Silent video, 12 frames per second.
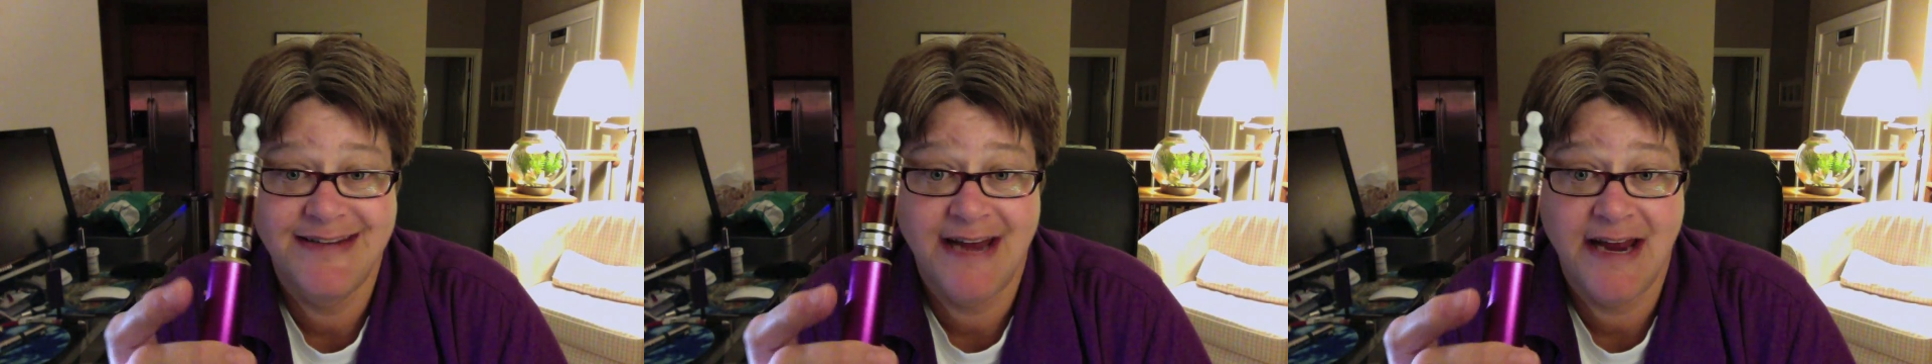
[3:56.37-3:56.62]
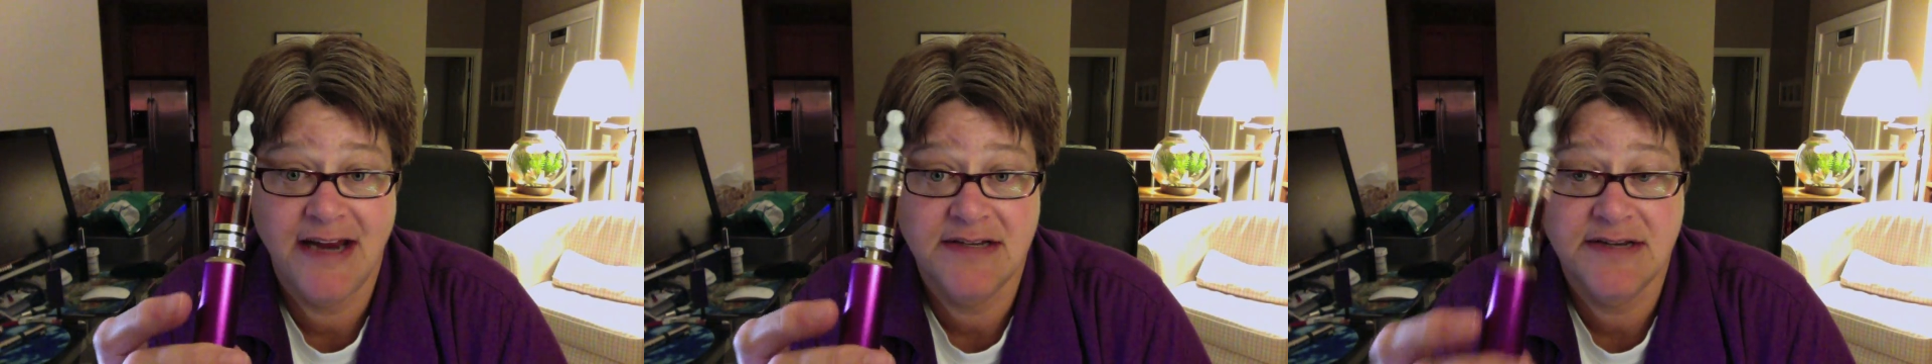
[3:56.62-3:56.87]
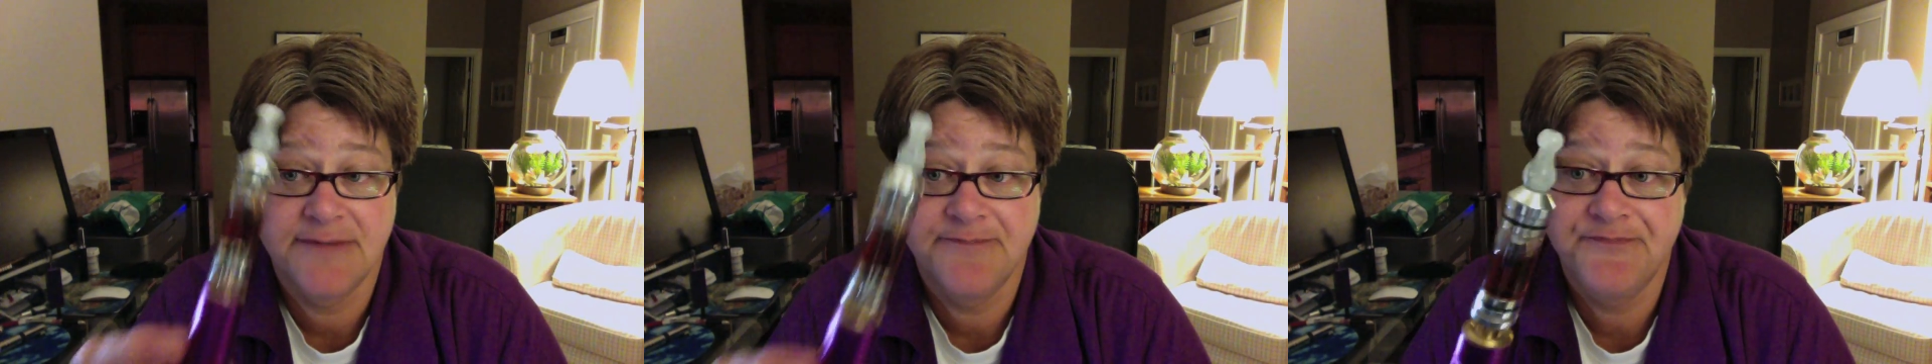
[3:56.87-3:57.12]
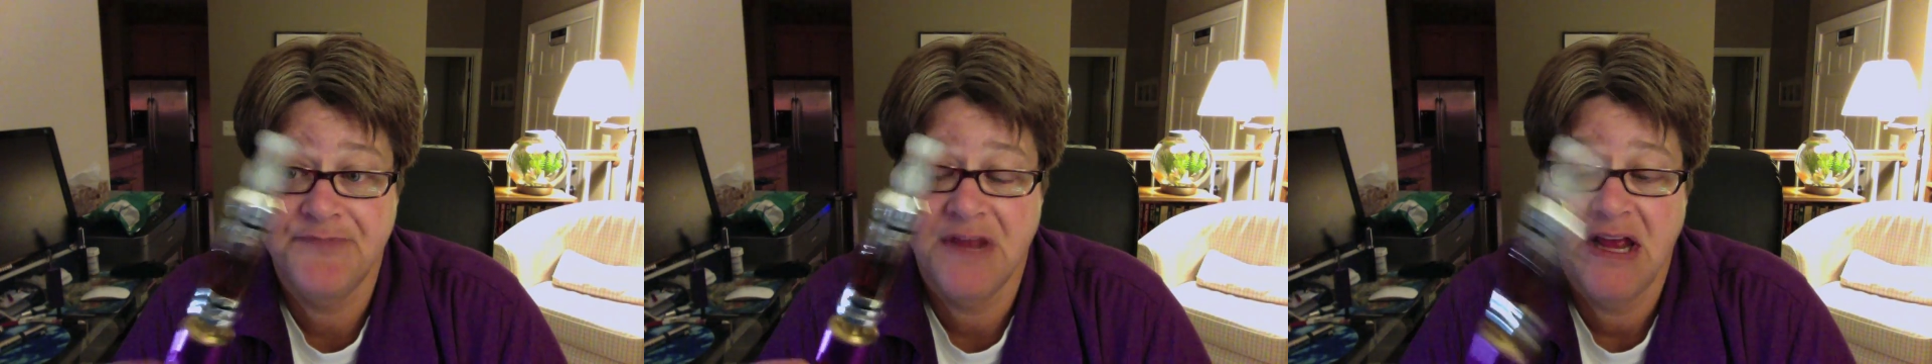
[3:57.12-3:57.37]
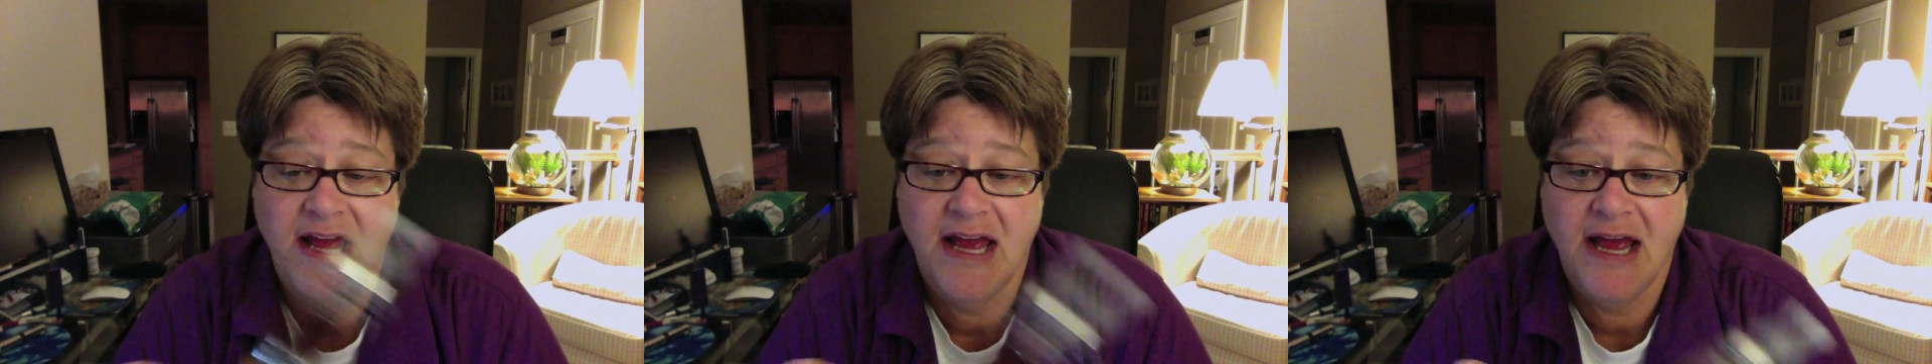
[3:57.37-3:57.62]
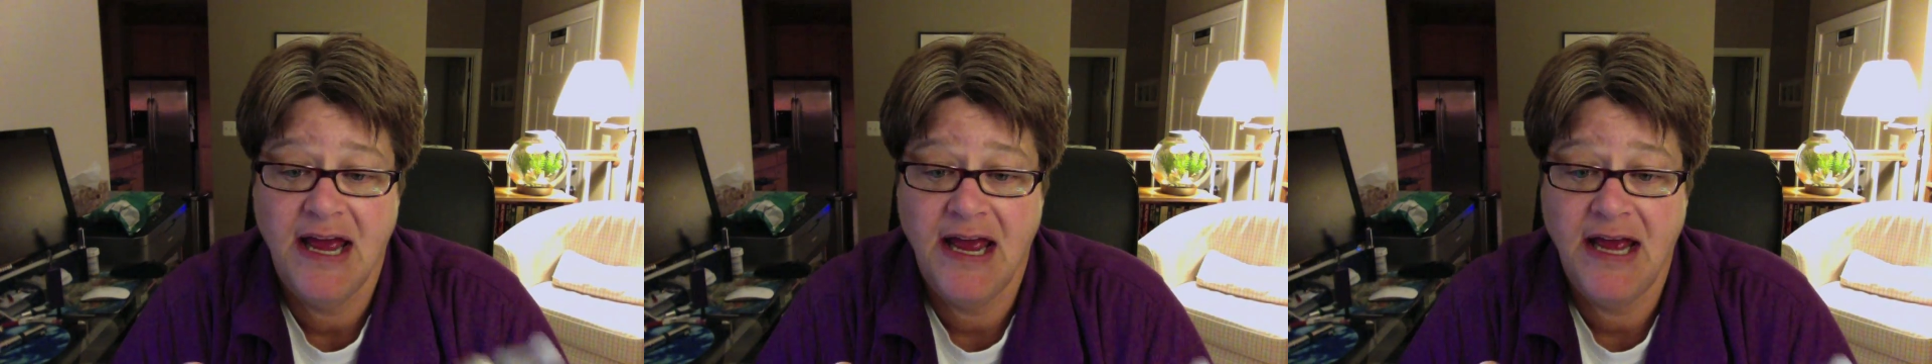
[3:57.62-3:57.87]
tanks.
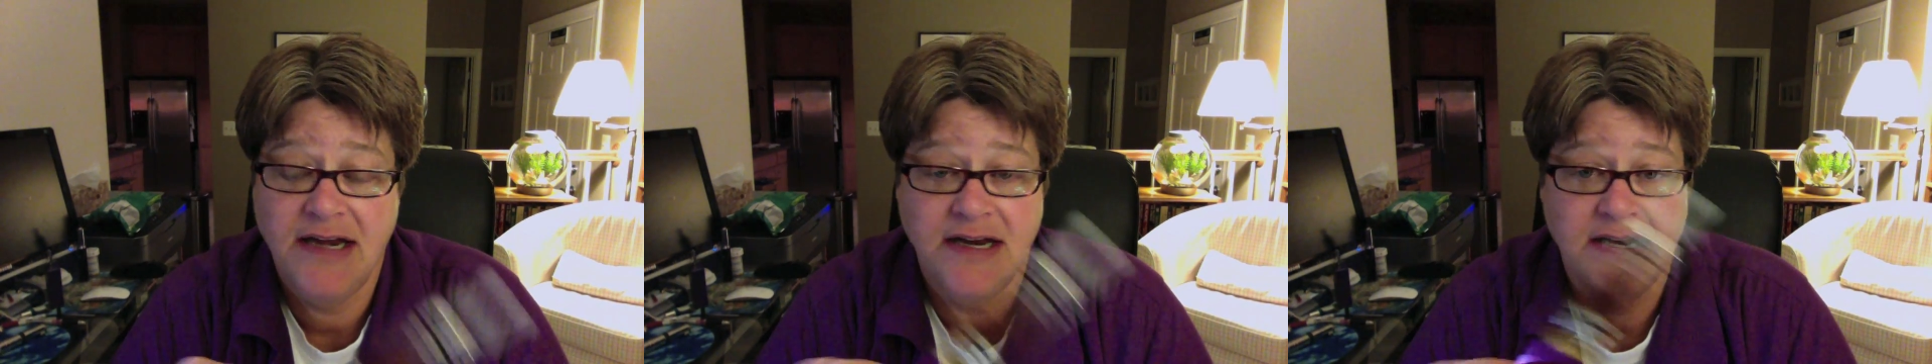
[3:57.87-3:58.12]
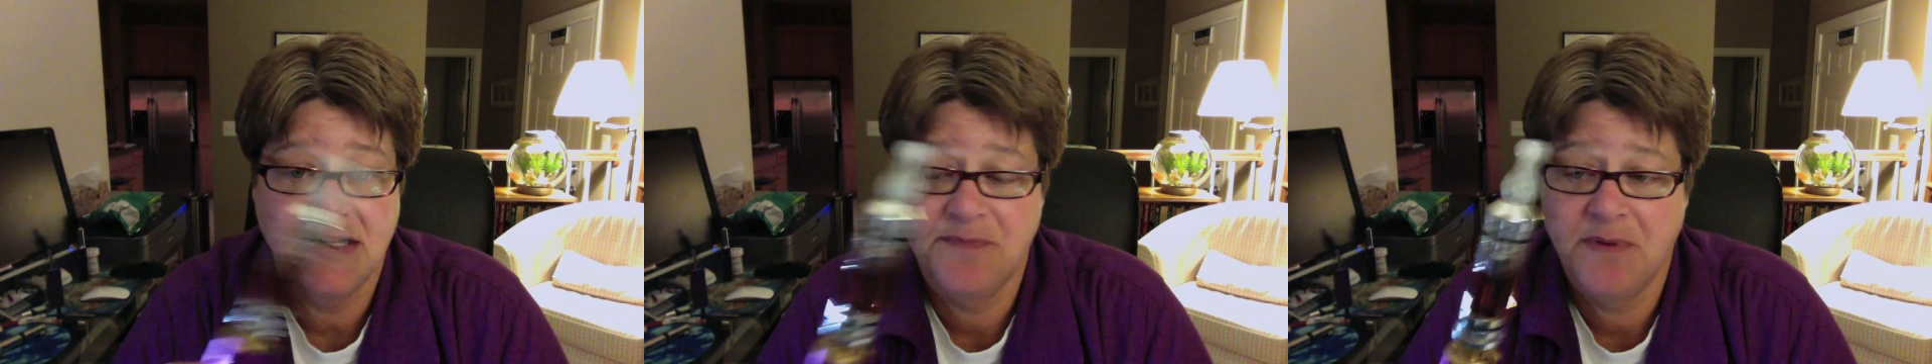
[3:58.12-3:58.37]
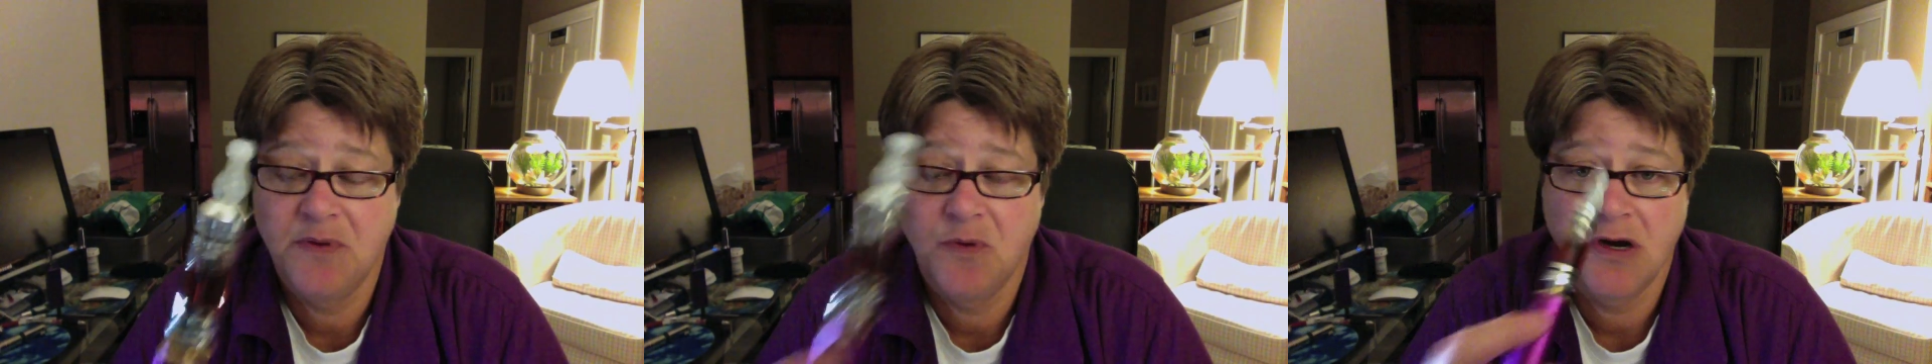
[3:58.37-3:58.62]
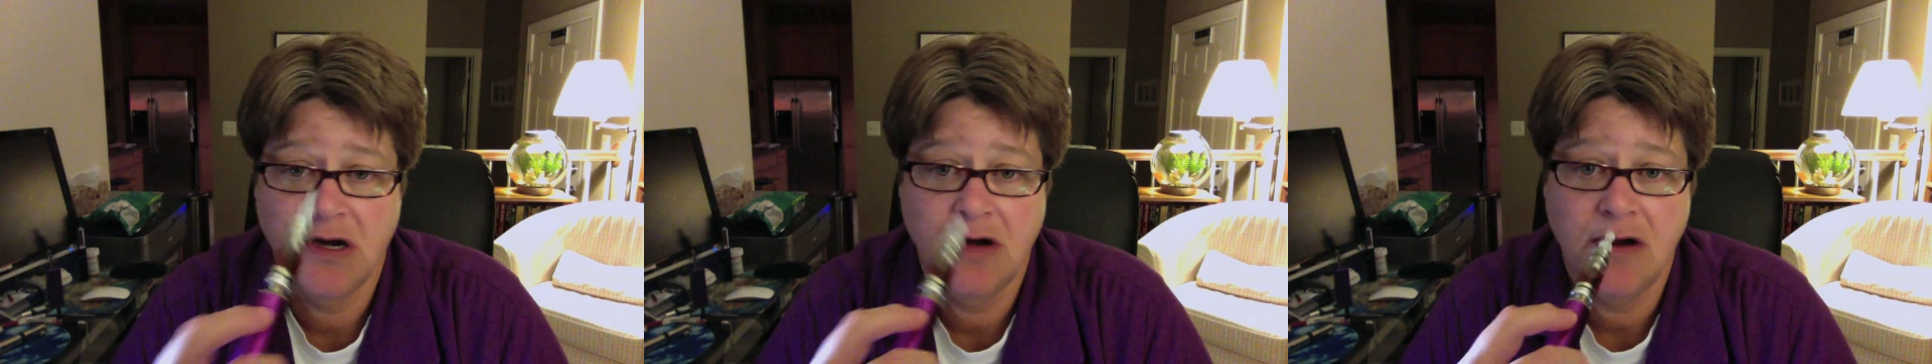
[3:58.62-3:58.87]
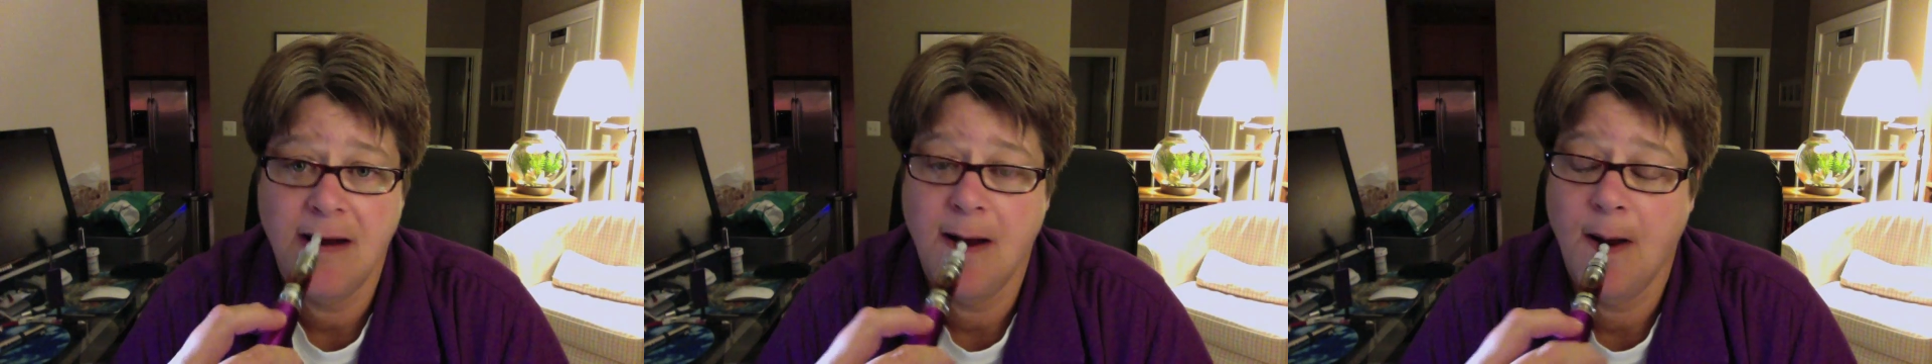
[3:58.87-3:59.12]
And it's been working great.